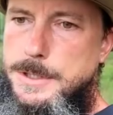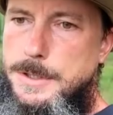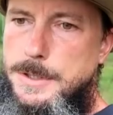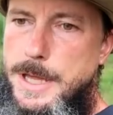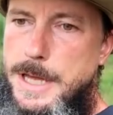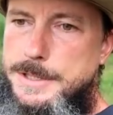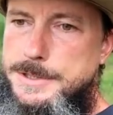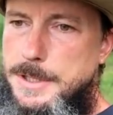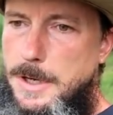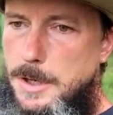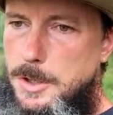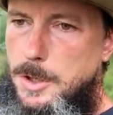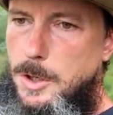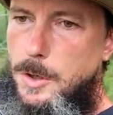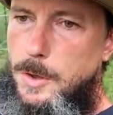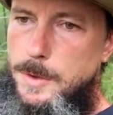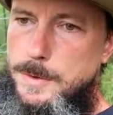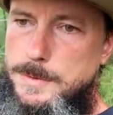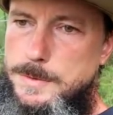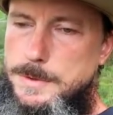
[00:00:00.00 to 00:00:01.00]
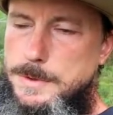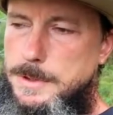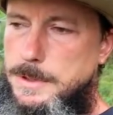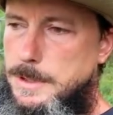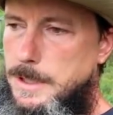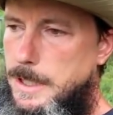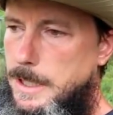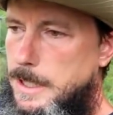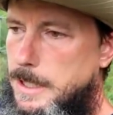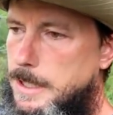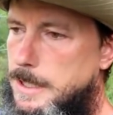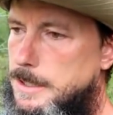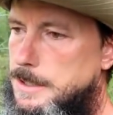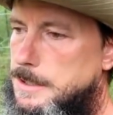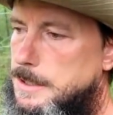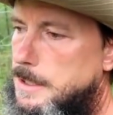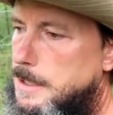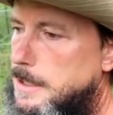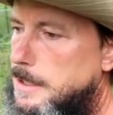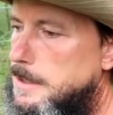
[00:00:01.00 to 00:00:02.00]
So that's our goal.
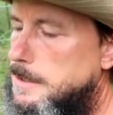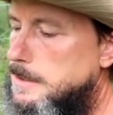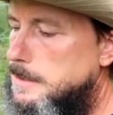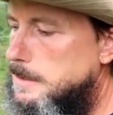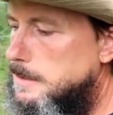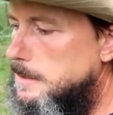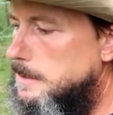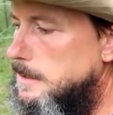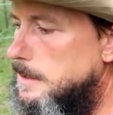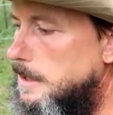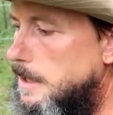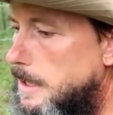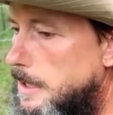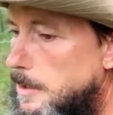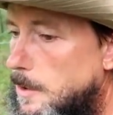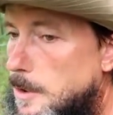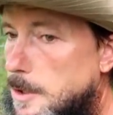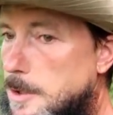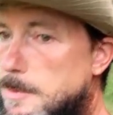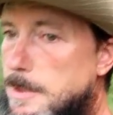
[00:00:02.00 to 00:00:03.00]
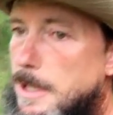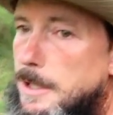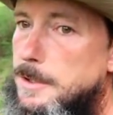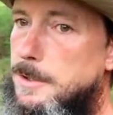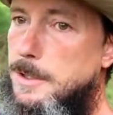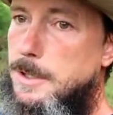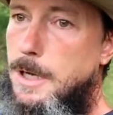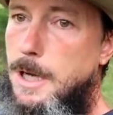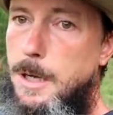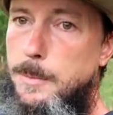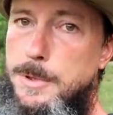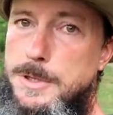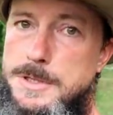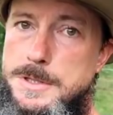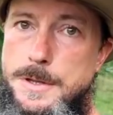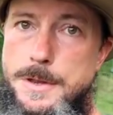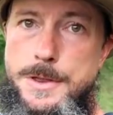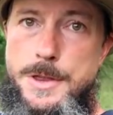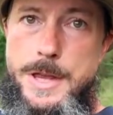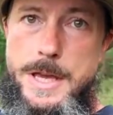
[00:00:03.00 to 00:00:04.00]
And uh, in order to be able to
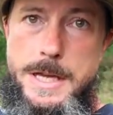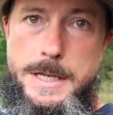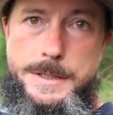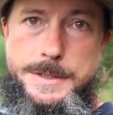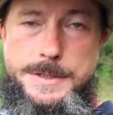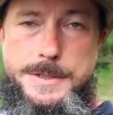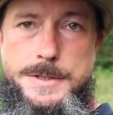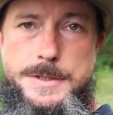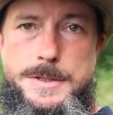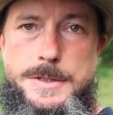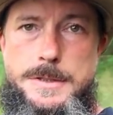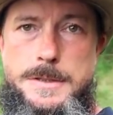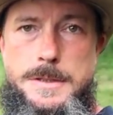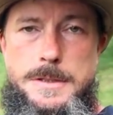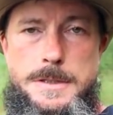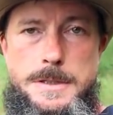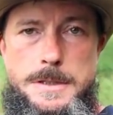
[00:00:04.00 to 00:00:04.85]
accomplish this,